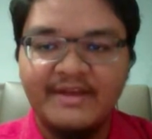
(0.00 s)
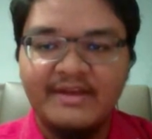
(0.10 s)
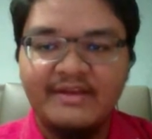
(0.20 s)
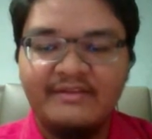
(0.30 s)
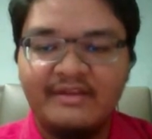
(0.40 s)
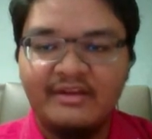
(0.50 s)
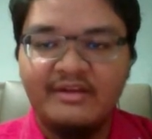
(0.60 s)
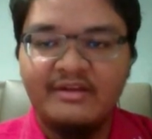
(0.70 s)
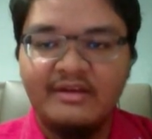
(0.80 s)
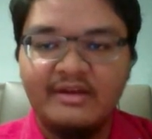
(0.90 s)
Second
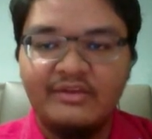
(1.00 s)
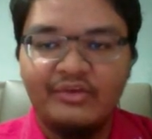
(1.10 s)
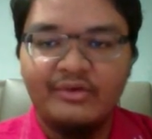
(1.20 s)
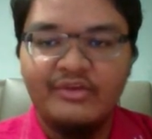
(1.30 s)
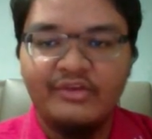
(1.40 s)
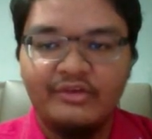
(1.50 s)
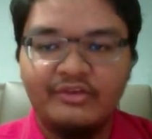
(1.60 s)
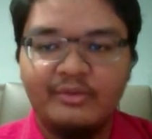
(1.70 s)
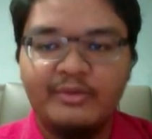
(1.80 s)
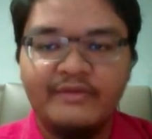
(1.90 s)
is horizontal
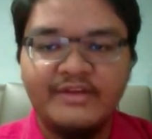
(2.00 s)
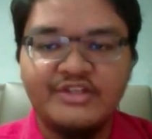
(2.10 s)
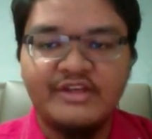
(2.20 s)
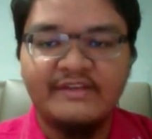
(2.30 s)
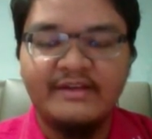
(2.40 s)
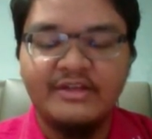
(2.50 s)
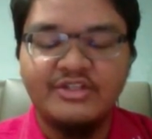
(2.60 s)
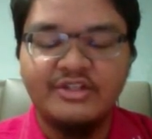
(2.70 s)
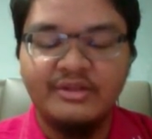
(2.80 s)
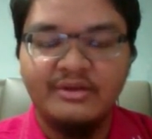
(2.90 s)
privilege
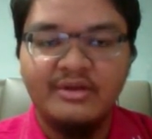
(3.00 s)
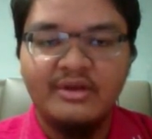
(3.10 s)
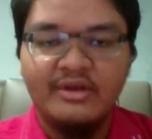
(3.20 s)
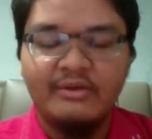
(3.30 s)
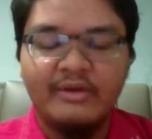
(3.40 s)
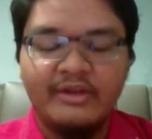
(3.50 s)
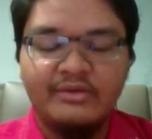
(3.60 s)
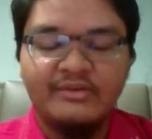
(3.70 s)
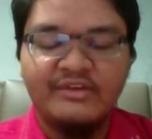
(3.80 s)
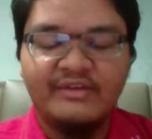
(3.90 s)
escalation, where
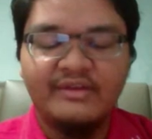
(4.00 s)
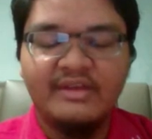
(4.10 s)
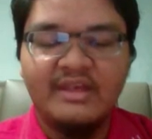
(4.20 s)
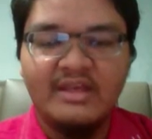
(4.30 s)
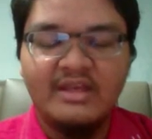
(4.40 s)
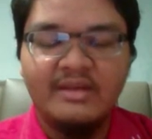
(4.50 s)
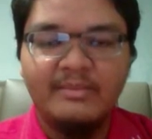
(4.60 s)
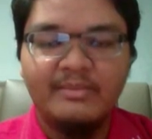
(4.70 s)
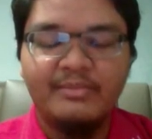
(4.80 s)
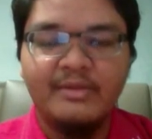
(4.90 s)
users gain
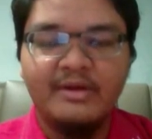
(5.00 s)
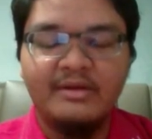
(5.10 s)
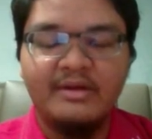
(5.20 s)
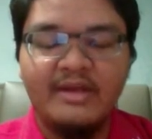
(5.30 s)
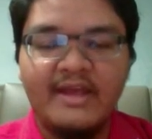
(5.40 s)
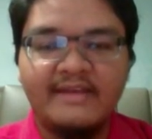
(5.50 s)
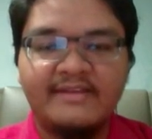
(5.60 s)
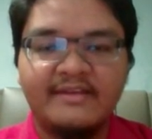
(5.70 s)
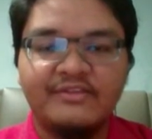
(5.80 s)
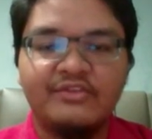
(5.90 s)

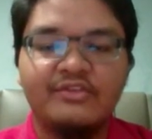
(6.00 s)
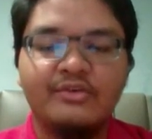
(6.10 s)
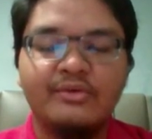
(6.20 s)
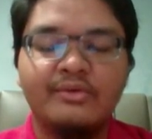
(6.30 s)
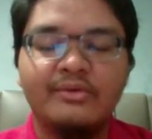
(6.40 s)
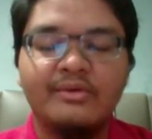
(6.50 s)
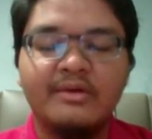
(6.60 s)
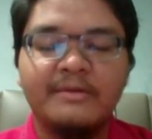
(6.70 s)
access to